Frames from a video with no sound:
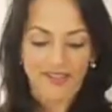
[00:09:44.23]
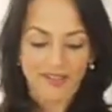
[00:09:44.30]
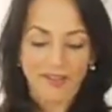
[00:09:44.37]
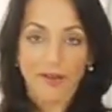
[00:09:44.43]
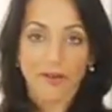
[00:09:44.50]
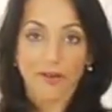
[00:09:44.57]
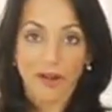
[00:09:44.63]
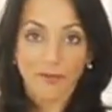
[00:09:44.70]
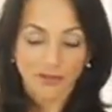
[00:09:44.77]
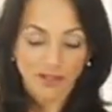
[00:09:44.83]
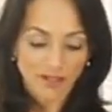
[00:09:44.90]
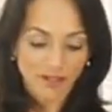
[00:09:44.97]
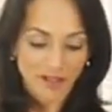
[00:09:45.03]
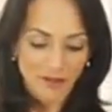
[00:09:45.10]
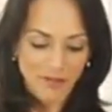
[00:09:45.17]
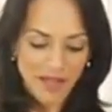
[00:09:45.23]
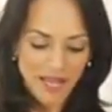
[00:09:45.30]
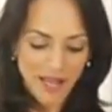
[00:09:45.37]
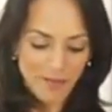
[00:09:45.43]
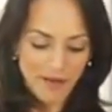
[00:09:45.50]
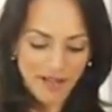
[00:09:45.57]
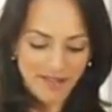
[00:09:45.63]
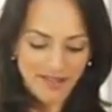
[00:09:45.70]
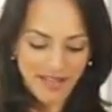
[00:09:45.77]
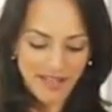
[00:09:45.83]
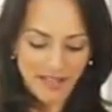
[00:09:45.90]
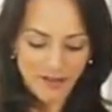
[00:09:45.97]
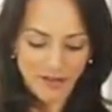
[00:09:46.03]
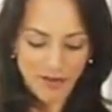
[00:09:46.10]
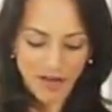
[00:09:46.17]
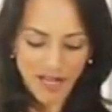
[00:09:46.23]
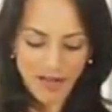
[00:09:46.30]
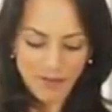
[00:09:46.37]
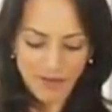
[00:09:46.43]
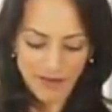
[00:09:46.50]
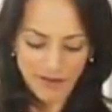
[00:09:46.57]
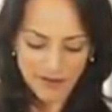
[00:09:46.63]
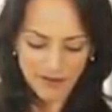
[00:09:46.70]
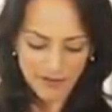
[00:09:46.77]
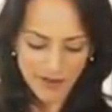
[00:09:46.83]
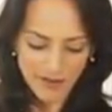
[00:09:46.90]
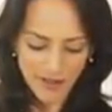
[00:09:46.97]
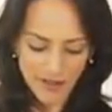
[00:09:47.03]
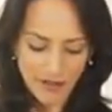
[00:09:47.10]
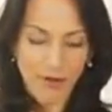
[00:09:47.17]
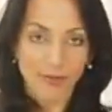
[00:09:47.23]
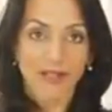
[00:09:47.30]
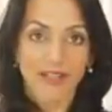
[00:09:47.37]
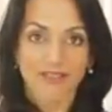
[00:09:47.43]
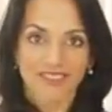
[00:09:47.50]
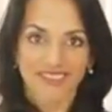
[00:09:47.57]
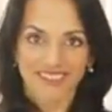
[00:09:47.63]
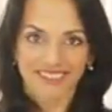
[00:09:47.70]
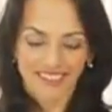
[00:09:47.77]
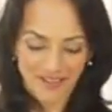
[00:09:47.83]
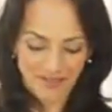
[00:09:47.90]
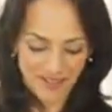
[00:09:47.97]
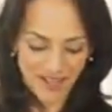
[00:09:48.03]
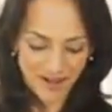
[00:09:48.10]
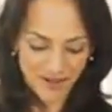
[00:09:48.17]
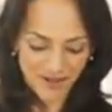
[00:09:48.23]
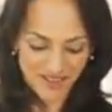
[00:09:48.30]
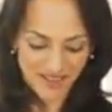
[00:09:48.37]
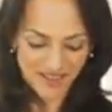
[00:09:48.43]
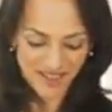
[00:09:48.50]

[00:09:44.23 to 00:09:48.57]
So I'm just going to make up my second crepe so that nobody feels left out.